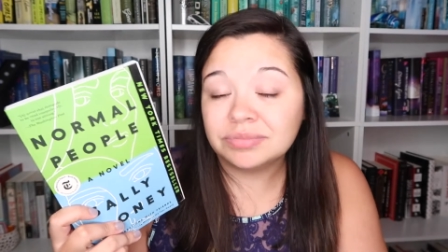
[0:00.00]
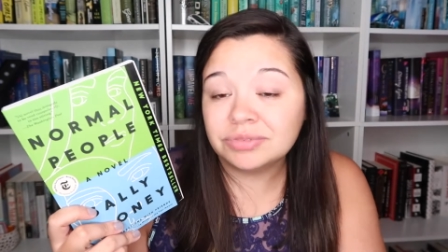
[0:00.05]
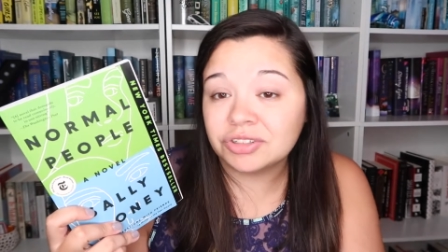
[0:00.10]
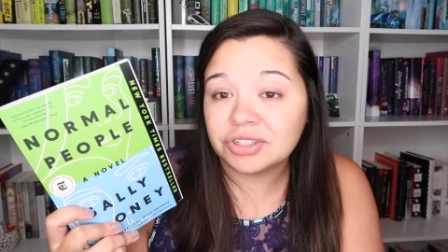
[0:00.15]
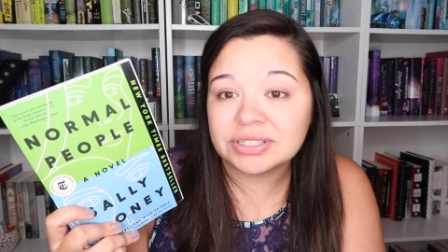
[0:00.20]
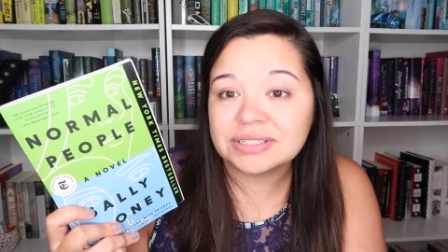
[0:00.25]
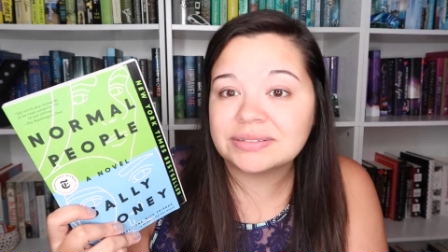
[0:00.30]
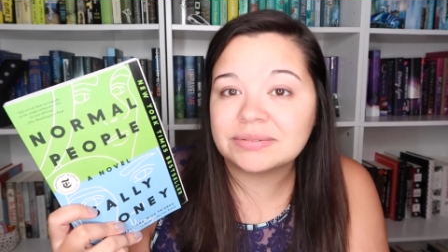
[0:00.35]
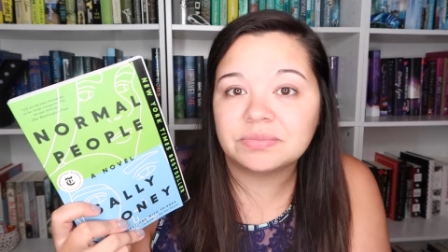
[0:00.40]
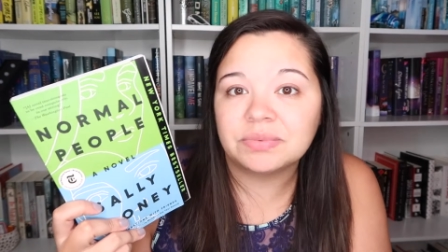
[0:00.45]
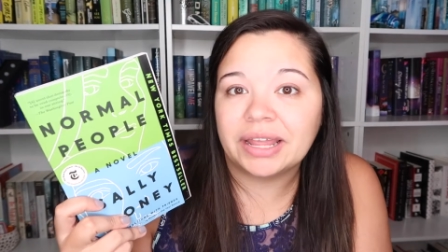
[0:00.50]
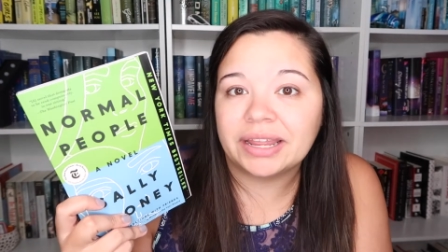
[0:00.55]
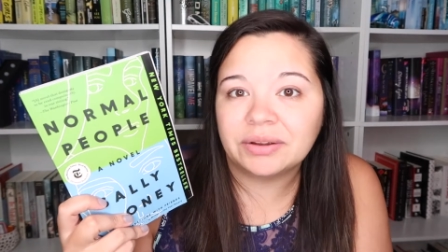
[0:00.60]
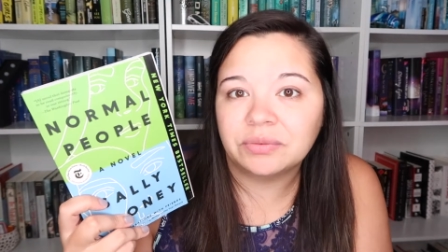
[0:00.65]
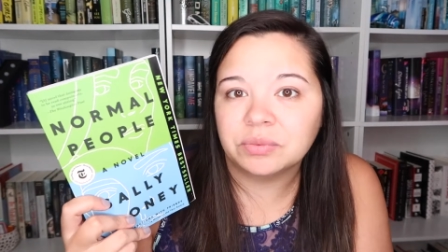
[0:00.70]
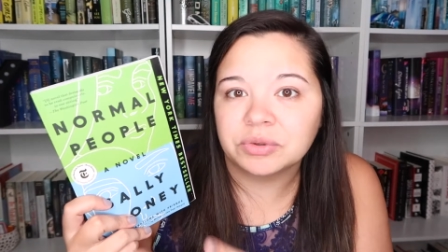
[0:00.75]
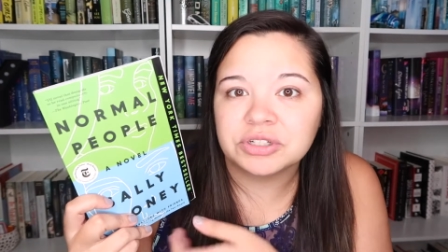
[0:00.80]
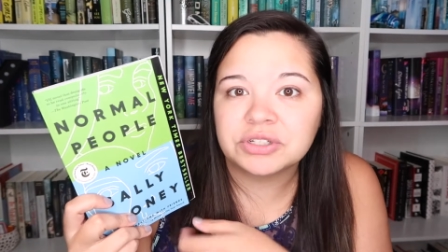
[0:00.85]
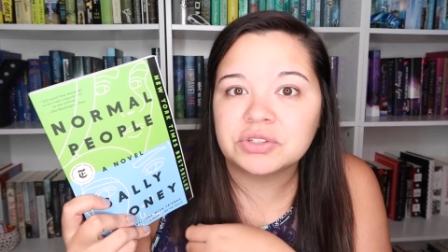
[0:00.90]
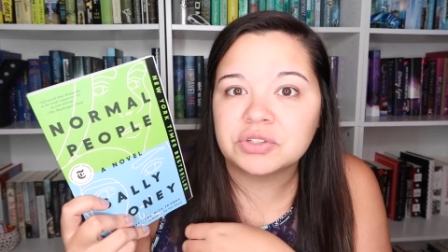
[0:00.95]
just
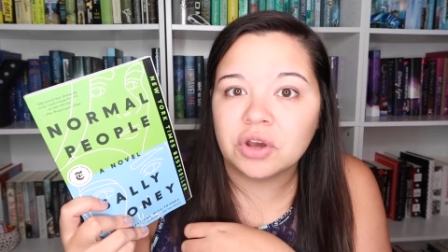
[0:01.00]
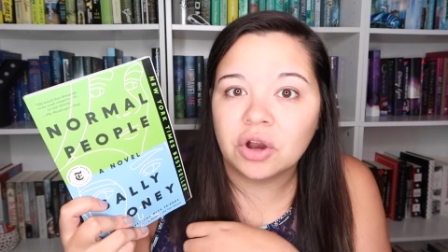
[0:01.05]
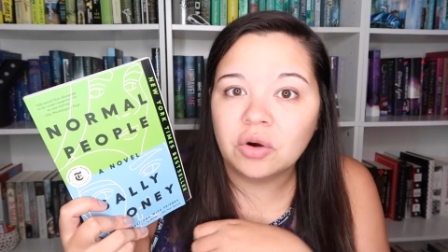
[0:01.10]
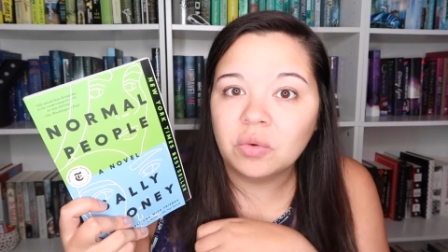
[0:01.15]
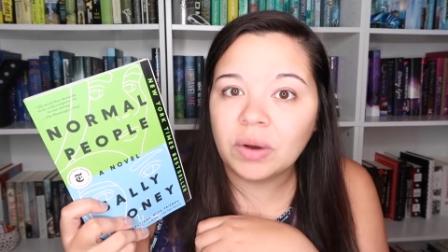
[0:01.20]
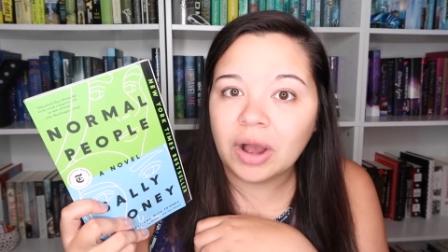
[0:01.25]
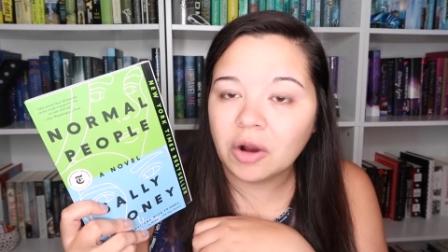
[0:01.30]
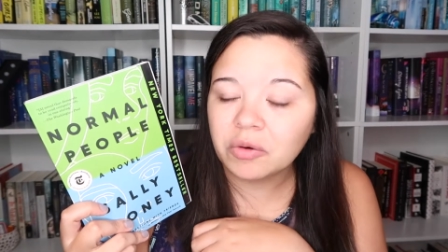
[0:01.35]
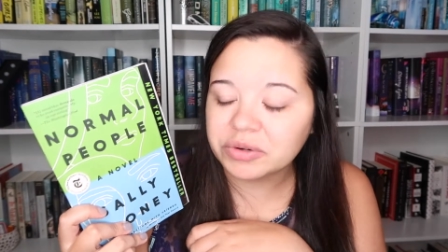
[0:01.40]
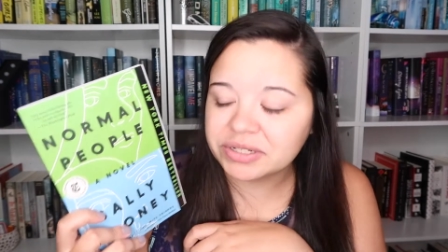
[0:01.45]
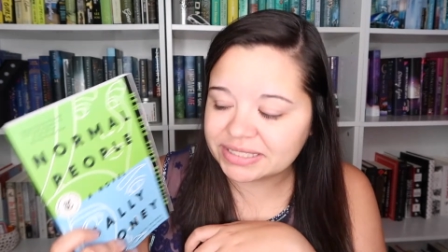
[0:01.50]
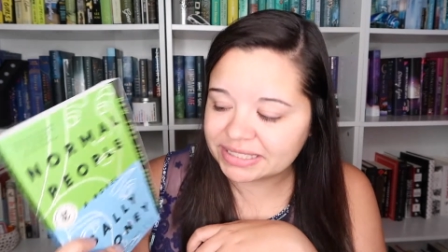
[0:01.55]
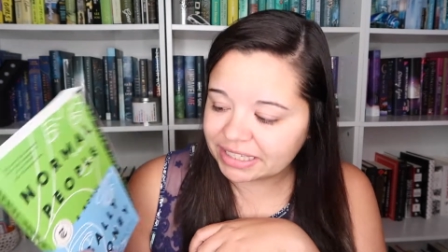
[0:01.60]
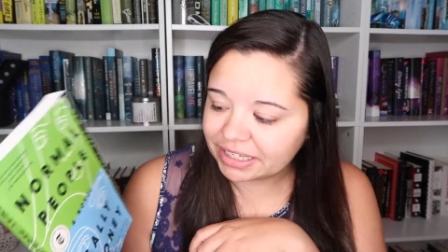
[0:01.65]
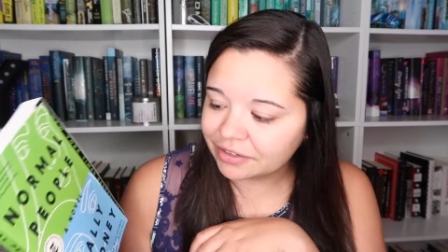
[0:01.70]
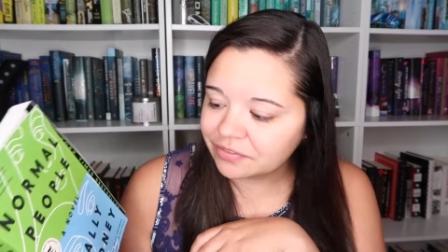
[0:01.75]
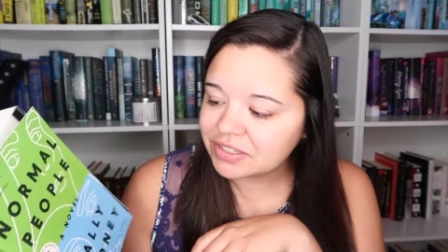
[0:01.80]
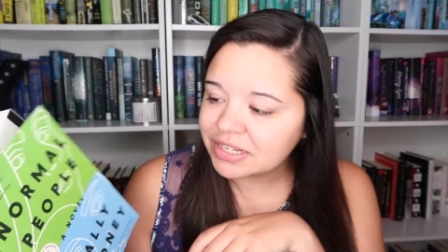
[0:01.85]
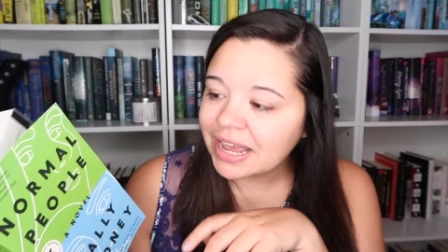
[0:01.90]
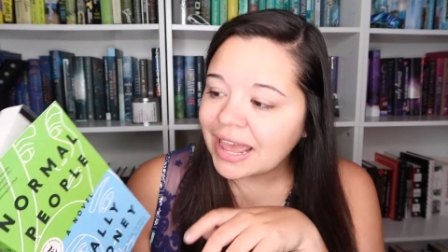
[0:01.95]
like were so well
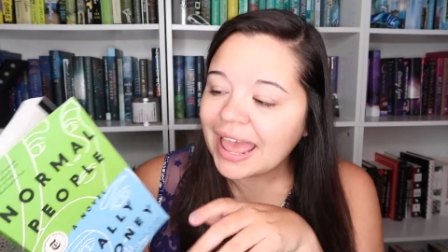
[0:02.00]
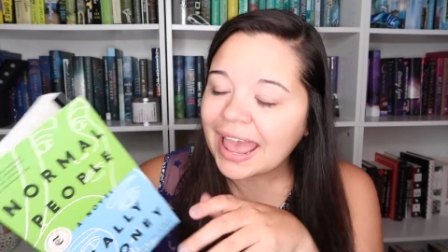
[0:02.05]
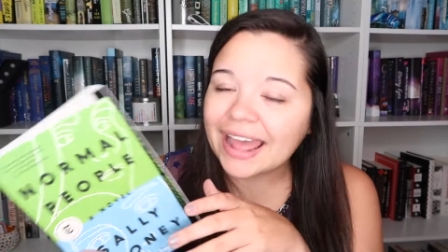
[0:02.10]
received.